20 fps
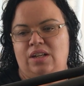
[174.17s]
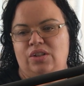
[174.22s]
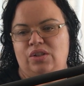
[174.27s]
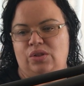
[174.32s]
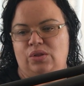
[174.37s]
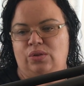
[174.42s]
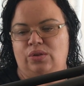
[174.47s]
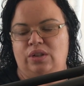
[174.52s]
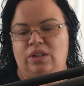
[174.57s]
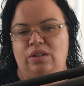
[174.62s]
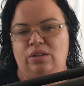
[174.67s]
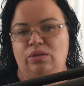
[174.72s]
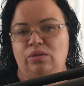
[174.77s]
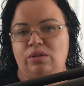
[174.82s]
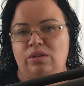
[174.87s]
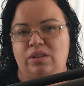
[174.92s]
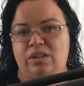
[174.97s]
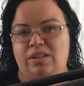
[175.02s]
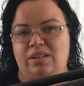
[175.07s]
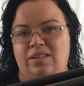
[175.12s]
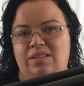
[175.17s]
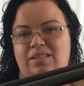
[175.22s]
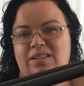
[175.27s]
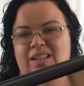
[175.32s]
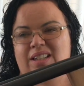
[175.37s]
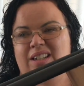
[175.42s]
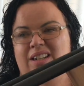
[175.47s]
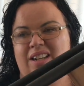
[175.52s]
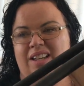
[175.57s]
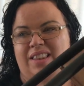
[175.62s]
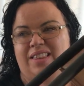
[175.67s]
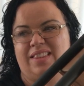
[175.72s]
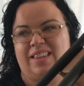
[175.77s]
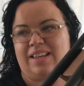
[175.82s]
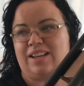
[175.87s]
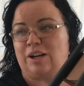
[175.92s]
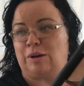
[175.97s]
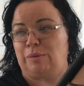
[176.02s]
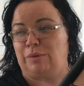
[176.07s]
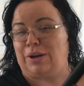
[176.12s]
sort of look that I
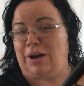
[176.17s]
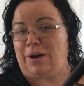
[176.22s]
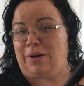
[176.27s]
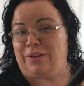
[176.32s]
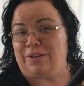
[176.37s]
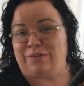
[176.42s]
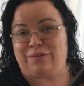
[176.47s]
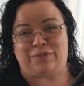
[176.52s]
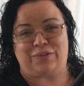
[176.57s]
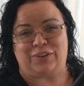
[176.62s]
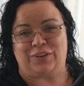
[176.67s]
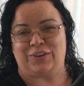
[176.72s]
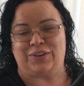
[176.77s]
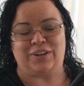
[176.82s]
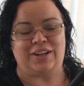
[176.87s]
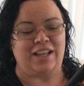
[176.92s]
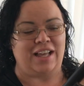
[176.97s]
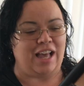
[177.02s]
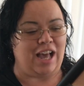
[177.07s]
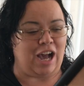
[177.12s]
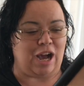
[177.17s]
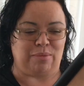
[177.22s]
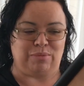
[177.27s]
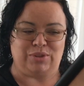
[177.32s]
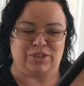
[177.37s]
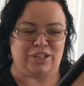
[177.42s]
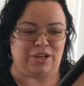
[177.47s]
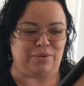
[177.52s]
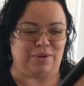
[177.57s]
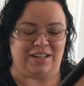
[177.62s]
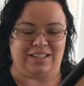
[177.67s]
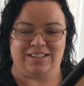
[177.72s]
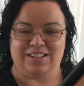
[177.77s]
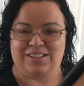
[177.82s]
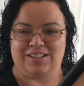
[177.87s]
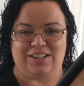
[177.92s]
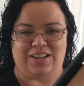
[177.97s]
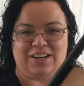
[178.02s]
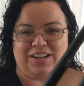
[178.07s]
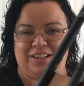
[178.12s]
think I'm going for. I'm so
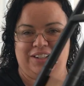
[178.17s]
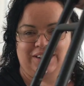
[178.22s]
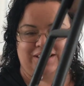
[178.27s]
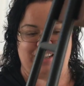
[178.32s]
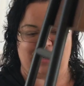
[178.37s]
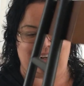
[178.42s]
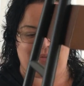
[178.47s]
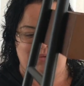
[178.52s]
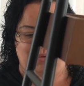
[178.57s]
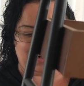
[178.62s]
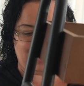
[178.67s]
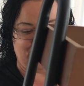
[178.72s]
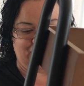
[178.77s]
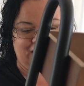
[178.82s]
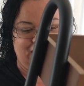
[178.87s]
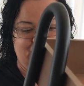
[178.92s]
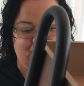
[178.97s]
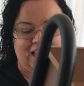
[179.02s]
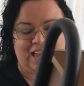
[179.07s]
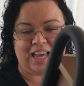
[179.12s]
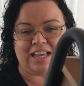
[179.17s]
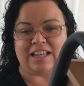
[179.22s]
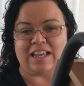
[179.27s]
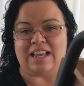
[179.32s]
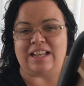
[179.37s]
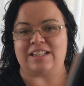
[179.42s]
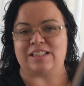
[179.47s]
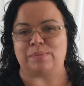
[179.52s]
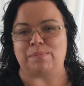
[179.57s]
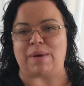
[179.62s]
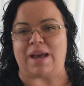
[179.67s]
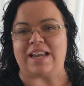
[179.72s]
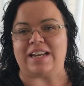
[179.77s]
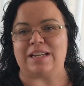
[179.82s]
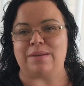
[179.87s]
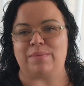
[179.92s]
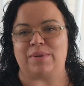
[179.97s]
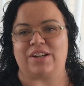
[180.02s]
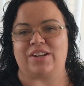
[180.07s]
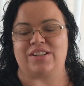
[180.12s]
undecided. It's
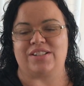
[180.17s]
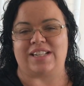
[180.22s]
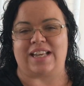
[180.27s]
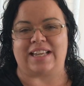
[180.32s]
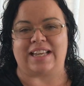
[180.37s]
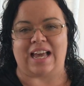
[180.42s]
mainly because I